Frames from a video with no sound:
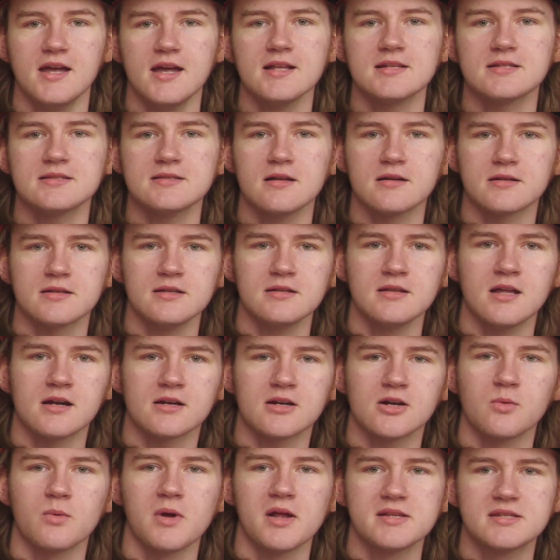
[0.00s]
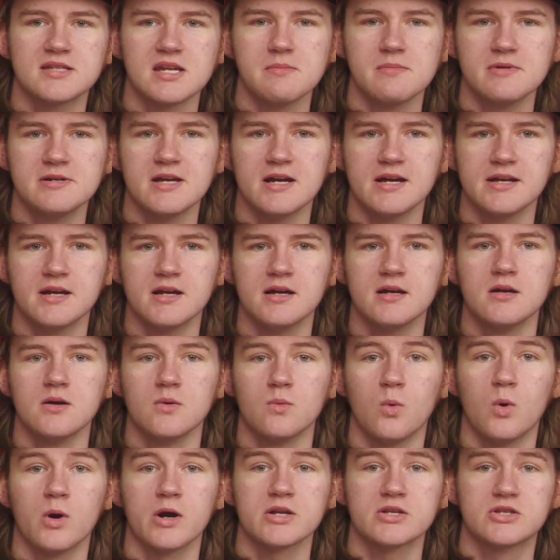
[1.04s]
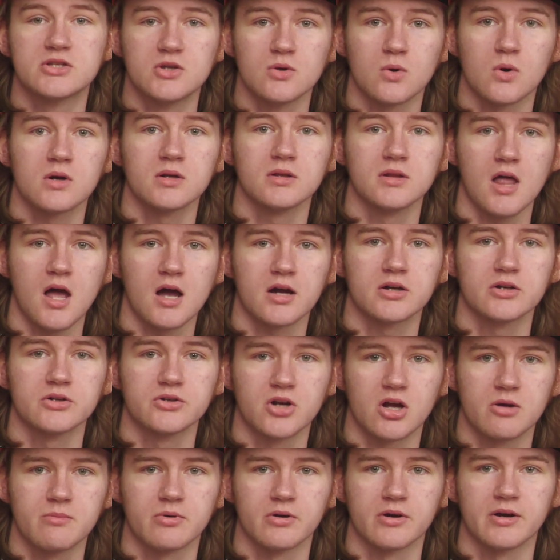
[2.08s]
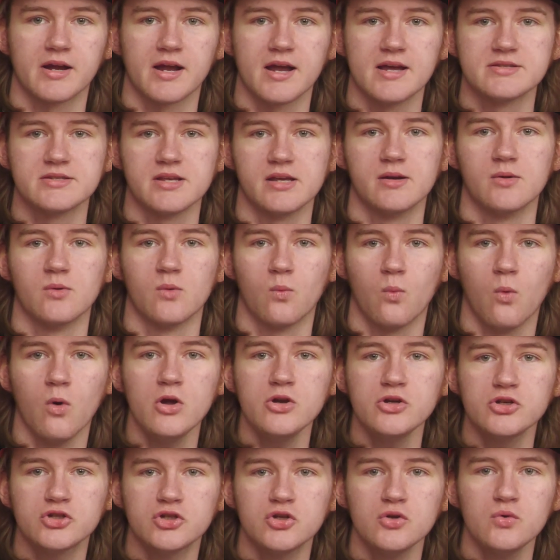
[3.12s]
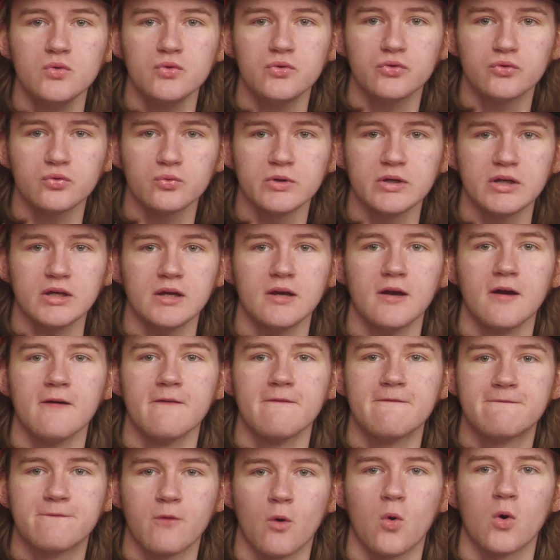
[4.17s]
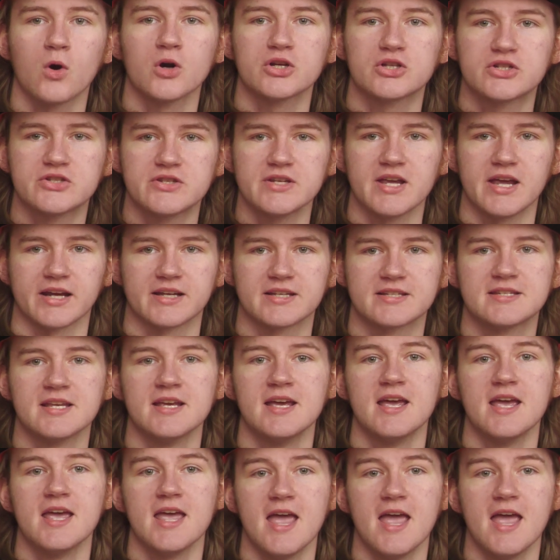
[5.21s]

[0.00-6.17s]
It's Lucky Locker Wednesday, Medina. What is your locker number? Is it 12346?